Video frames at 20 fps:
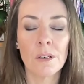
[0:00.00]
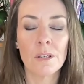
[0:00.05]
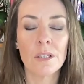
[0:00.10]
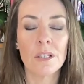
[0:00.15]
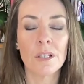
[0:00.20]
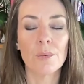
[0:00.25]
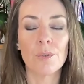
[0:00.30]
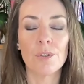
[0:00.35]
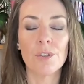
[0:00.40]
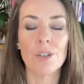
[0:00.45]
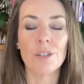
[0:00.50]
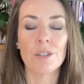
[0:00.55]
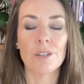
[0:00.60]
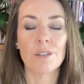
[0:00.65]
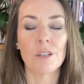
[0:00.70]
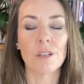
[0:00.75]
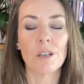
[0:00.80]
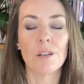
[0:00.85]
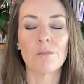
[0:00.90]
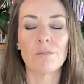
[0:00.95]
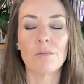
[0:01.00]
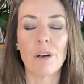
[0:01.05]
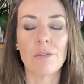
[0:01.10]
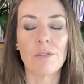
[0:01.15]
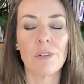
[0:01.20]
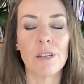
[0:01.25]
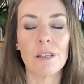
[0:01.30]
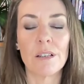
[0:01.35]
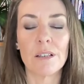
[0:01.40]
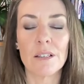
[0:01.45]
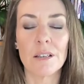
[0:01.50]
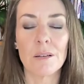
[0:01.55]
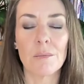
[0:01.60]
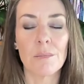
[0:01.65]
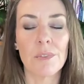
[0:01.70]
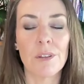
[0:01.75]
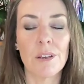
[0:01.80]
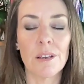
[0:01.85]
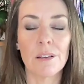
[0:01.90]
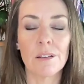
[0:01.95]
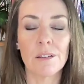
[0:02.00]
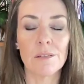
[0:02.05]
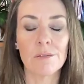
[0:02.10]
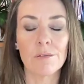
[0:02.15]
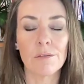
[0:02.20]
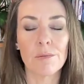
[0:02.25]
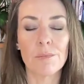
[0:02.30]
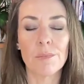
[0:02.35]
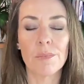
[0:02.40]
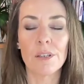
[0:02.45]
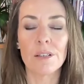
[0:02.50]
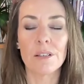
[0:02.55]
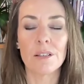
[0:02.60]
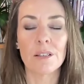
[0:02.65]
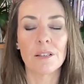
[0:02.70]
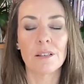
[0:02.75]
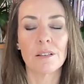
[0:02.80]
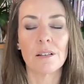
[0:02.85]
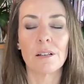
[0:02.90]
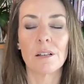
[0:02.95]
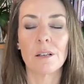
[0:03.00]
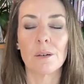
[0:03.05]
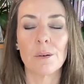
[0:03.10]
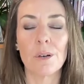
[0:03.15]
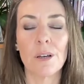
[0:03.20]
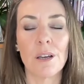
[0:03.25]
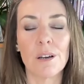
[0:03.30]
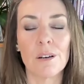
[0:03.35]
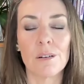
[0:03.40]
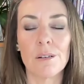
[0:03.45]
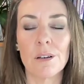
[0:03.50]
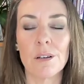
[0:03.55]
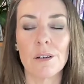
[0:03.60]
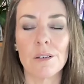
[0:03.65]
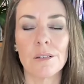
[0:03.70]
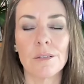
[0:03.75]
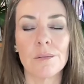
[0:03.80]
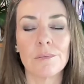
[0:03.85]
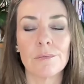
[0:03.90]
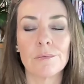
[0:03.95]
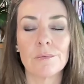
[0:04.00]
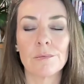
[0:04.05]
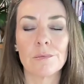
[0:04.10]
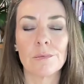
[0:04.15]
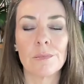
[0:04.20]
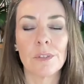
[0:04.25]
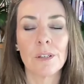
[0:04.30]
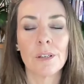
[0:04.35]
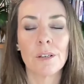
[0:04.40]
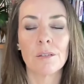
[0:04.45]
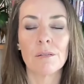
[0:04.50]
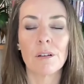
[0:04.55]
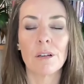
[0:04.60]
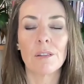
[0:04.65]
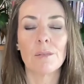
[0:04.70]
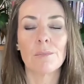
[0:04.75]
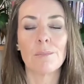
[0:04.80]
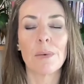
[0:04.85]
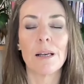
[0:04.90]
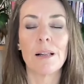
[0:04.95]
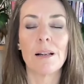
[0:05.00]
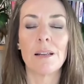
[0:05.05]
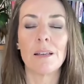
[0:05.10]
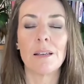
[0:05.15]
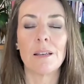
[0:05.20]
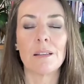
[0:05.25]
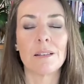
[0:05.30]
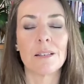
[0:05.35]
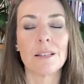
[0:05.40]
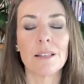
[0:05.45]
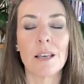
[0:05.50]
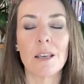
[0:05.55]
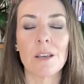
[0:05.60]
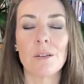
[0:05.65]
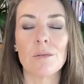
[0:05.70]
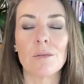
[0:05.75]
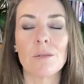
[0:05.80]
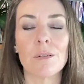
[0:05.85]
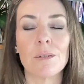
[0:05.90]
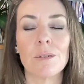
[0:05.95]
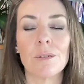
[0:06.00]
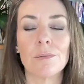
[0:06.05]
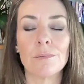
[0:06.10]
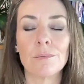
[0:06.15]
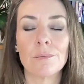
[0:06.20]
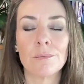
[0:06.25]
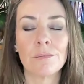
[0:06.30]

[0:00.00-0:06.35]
So we're just unraveling something from this lower area around the belly, the sacral.